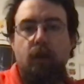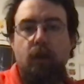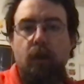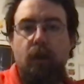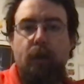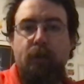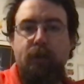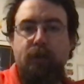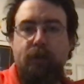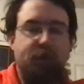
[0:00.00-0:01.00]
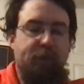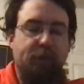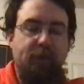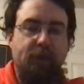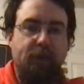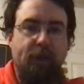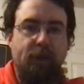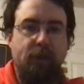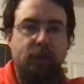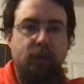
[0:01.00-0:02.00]
I was not expecting
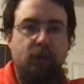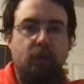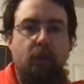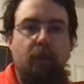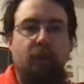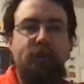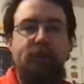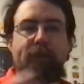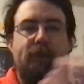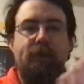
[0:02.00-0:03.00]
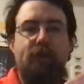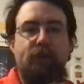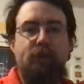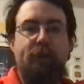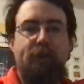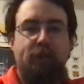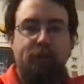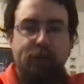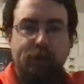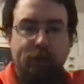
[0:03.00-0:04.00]
that. I was expecting not to expect
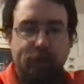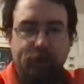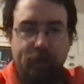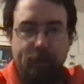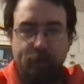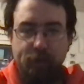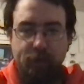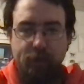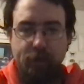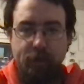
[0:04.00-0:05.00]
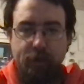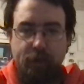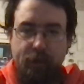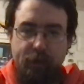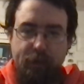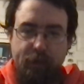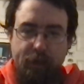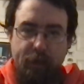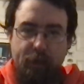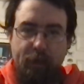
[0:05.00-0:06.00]
something that doesn't count.
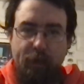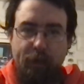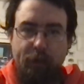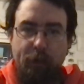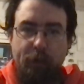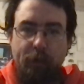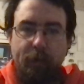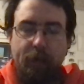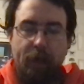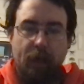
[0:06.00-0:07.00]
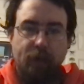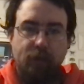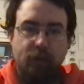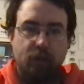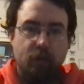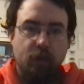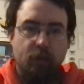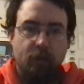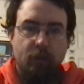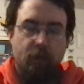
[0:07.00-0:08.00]
Well, after
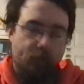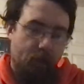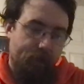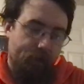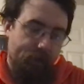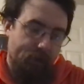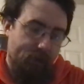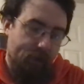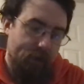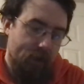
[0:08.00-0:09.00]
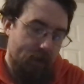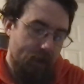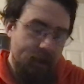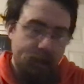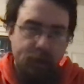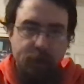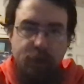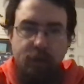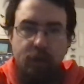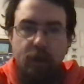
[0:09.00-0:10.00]
530 days,
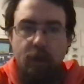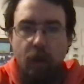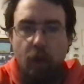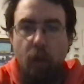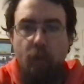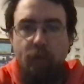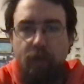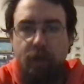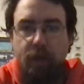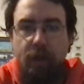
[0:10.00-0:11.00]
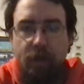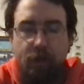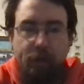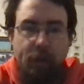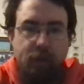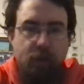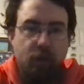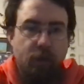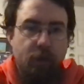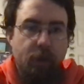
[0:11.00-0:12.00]
over a year
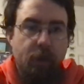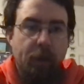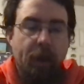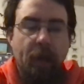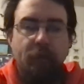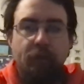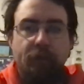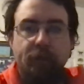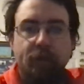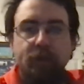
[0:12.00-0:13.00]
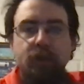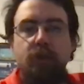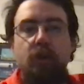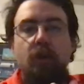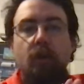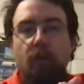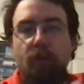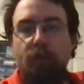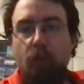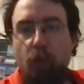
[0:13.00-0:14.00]
basically, we have the first
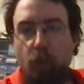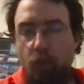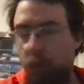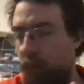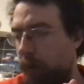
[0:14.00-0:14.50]
full